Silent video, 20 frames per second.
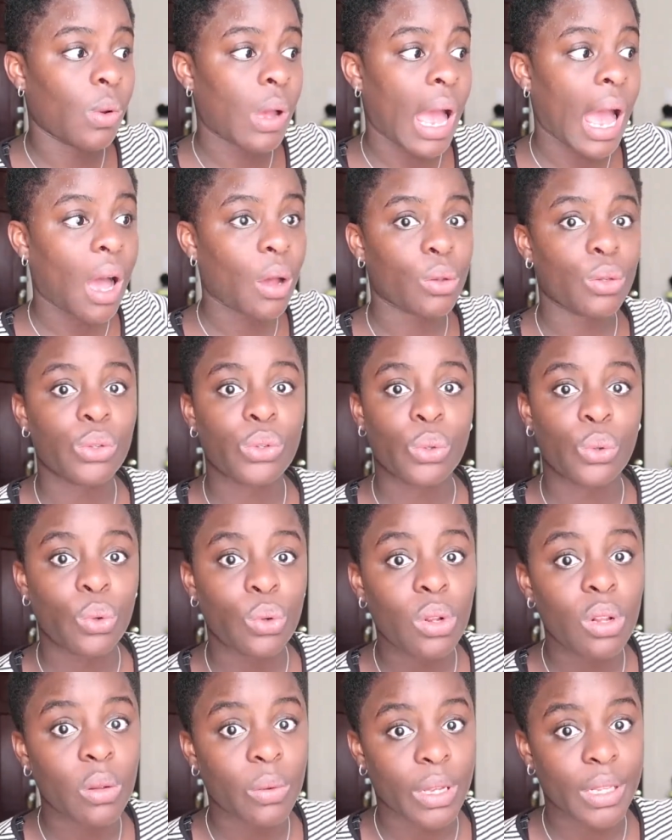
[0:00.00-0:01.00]
how
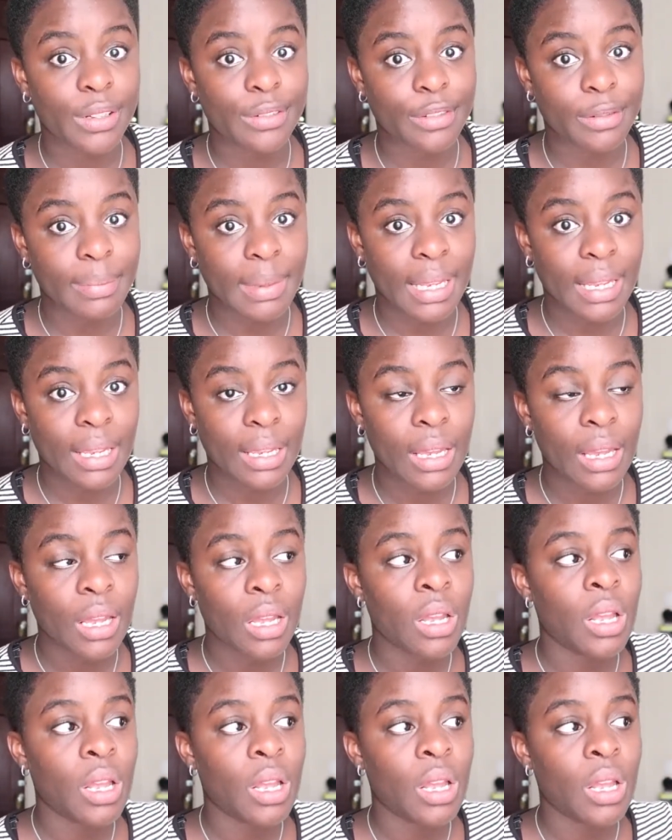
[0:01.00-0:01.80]
school was for me.